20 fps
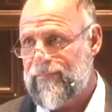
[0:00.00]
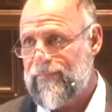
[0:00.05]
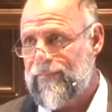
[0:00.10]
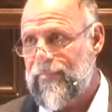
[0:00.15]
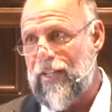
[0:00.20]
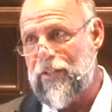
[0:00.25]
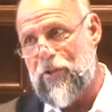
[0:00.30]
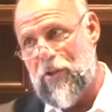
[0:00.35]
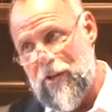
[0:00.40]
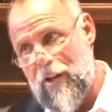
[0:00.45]

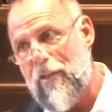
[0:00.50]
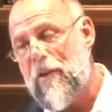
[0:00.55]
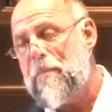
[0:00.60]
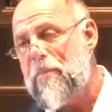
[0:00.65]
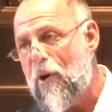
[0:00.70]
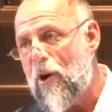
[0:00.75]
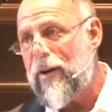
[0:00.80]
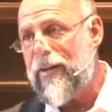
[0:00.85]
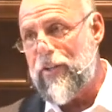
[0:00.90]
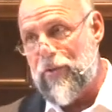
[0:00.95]
That's another
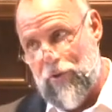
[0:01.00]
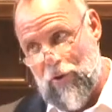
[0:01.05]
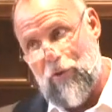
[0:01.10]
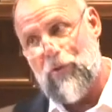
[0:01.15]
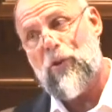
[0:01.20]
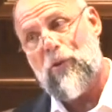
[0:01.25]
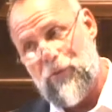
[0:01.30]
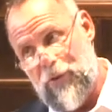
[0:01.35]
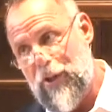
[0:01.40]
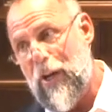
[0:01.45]
part. He's
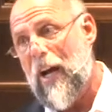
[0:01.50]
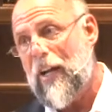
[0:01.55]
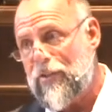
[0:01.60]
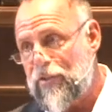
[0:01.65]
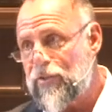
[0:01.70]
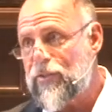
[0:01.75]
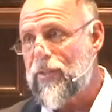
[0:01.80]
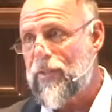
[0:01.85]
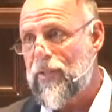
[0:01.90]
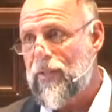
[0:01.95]
also
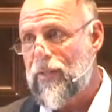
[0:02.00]
just.